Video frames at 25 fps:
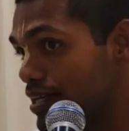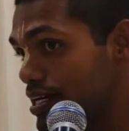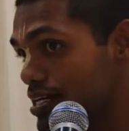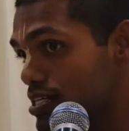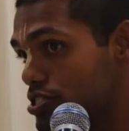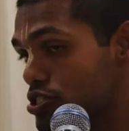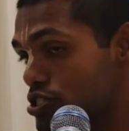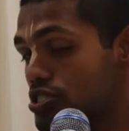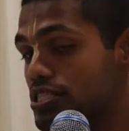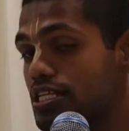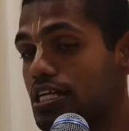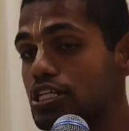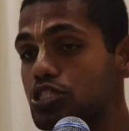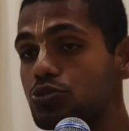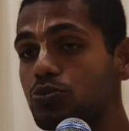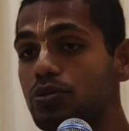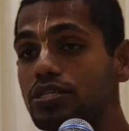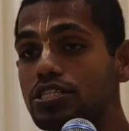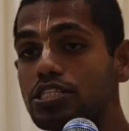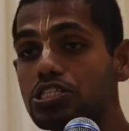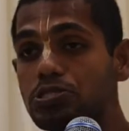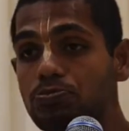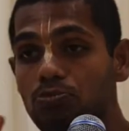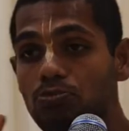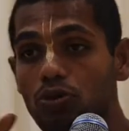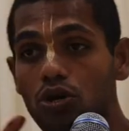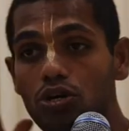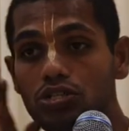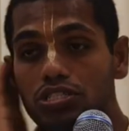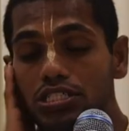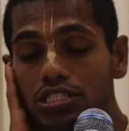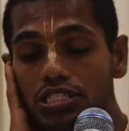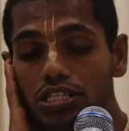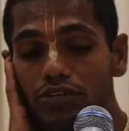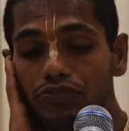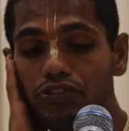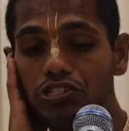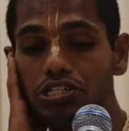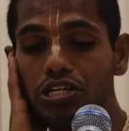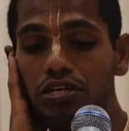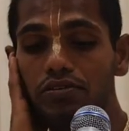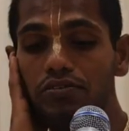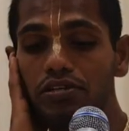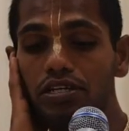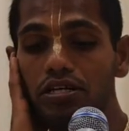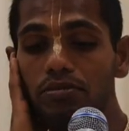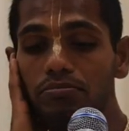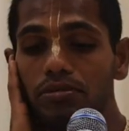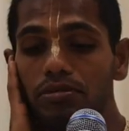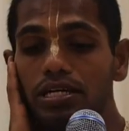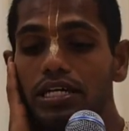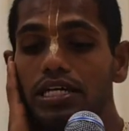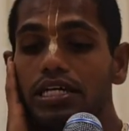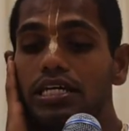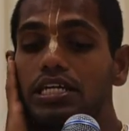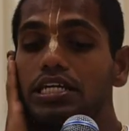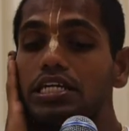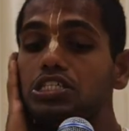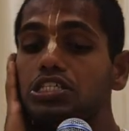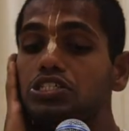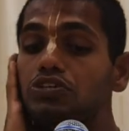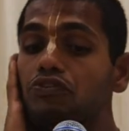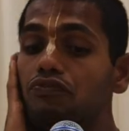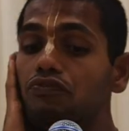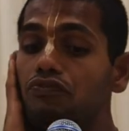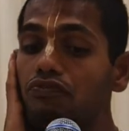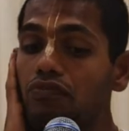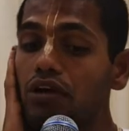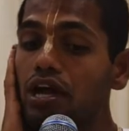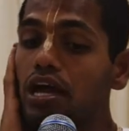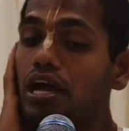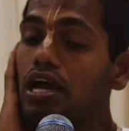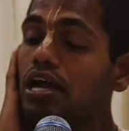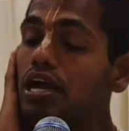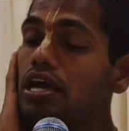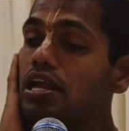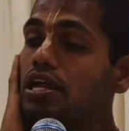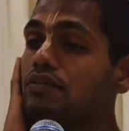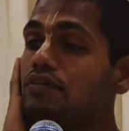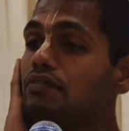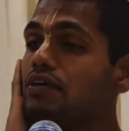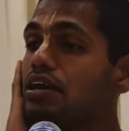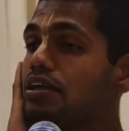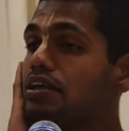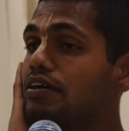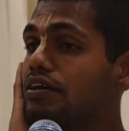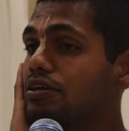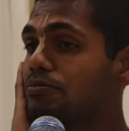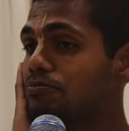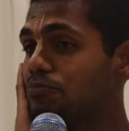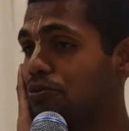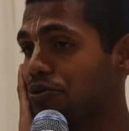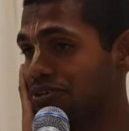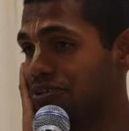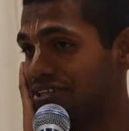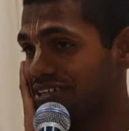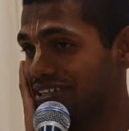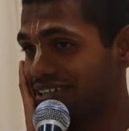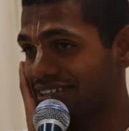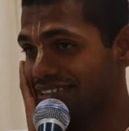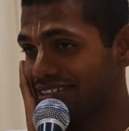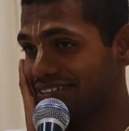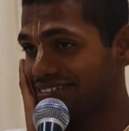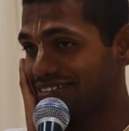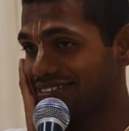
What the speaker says: So that's why this process of shravanam is very, very important.